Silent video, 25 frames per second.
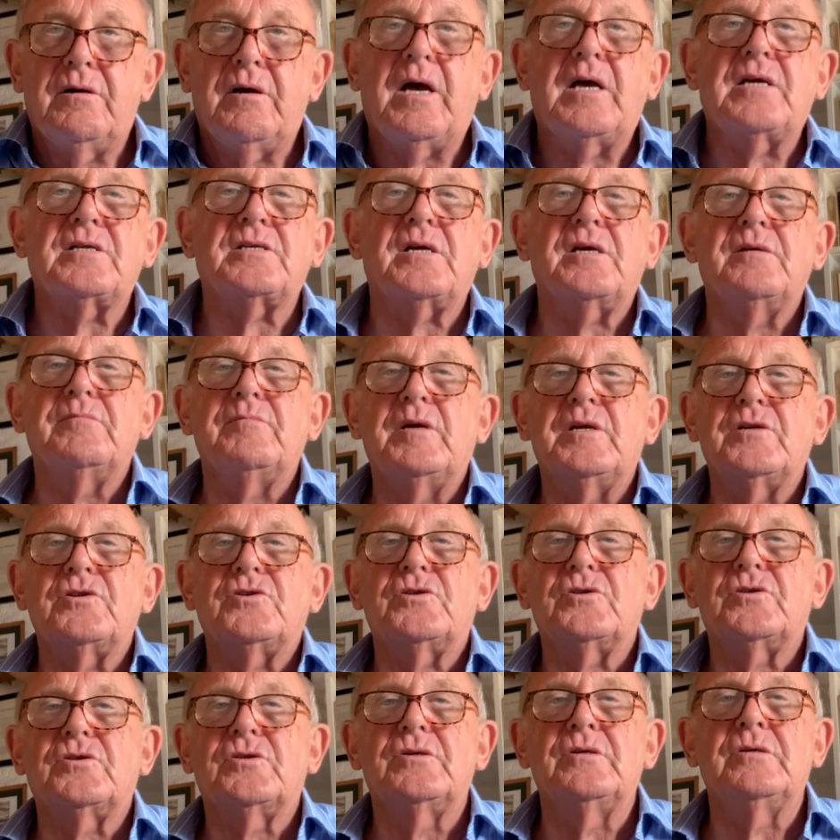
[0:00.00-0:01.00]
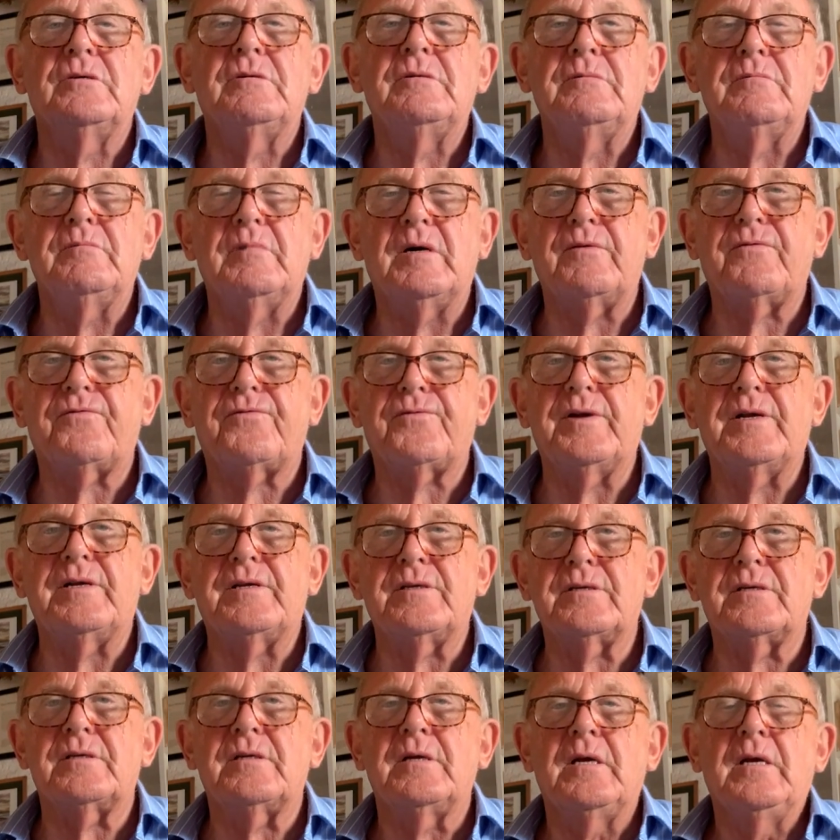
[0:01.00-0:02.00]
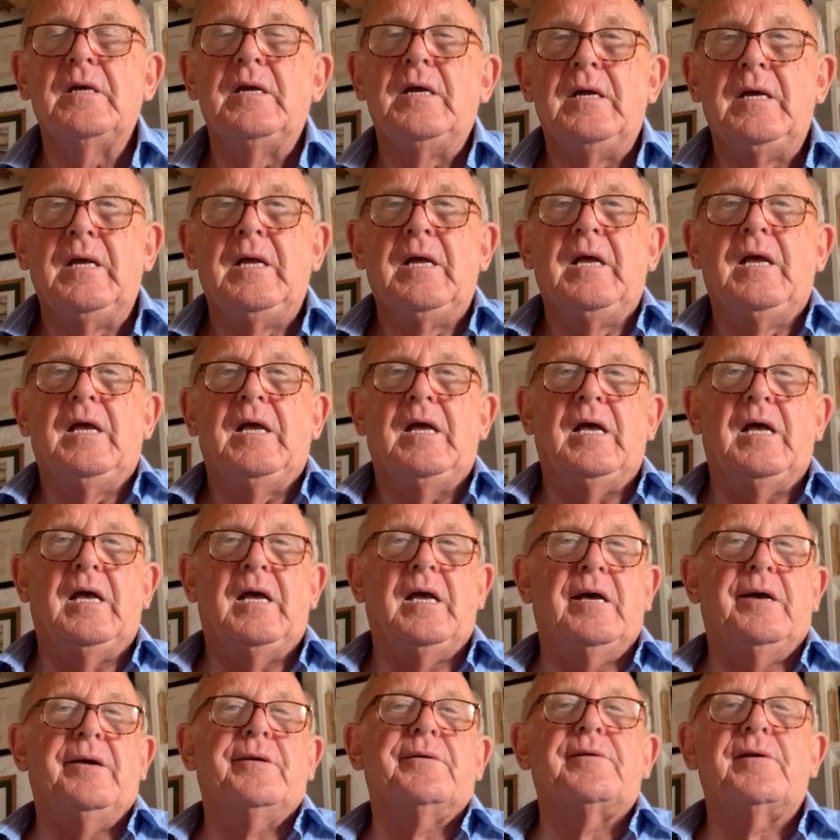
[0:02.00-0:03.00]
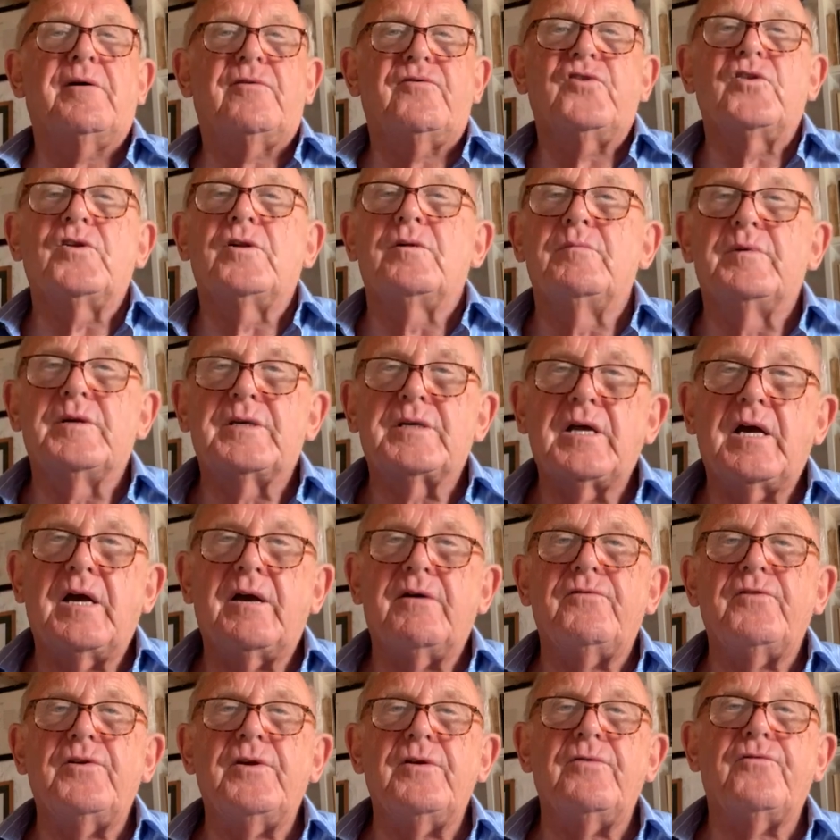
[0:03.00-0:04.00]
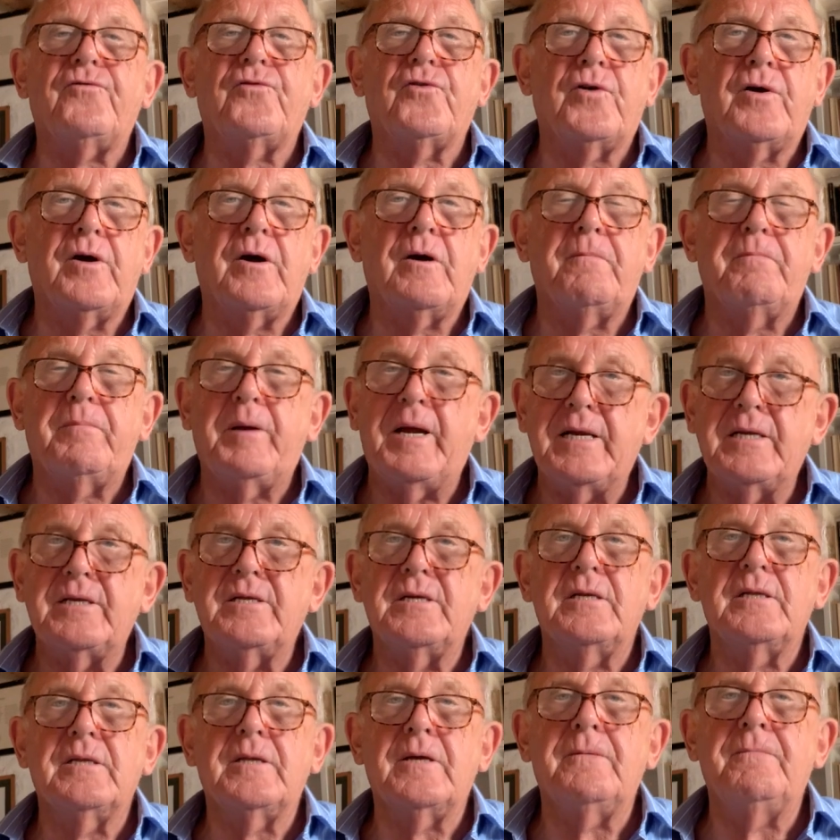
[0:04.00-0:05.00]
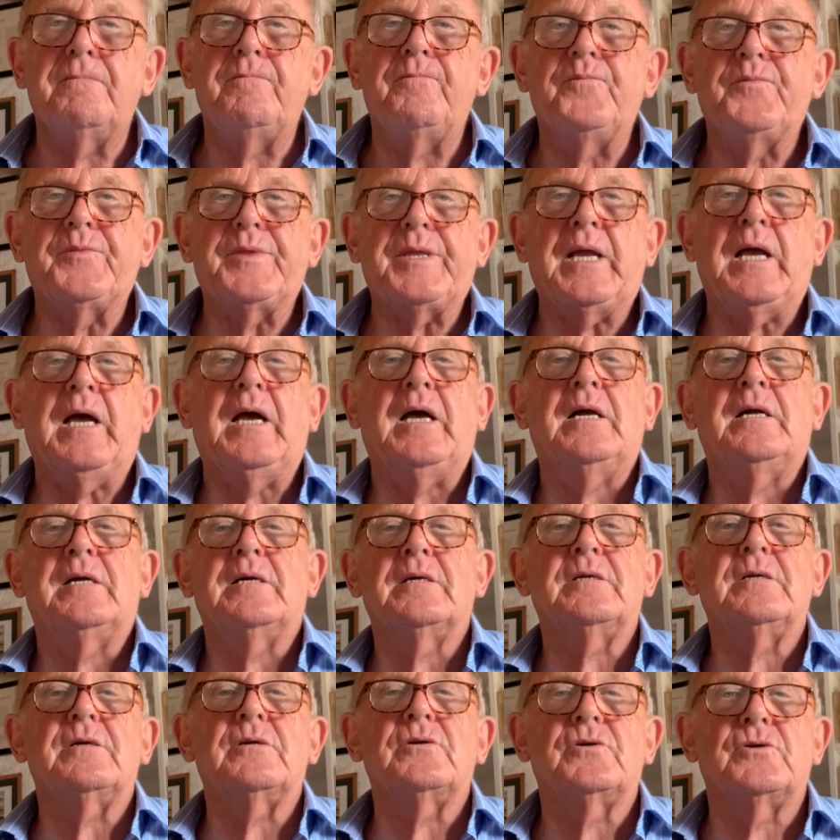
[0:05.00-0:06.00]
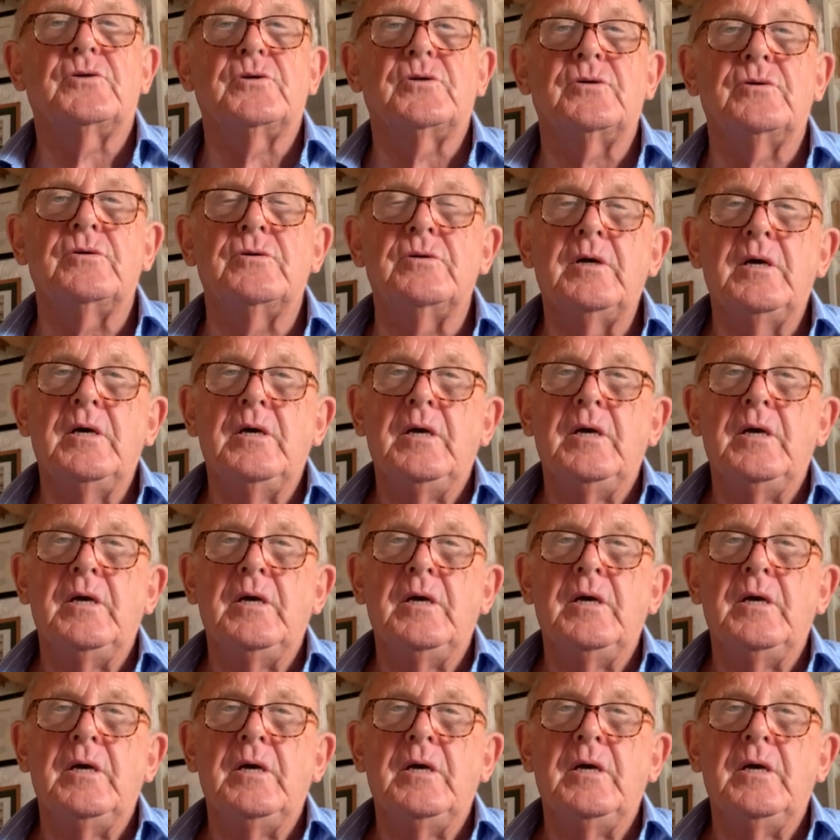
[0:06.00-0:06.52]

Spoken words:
as I mentioned, to my friends Raphael Madavi for painting them, and to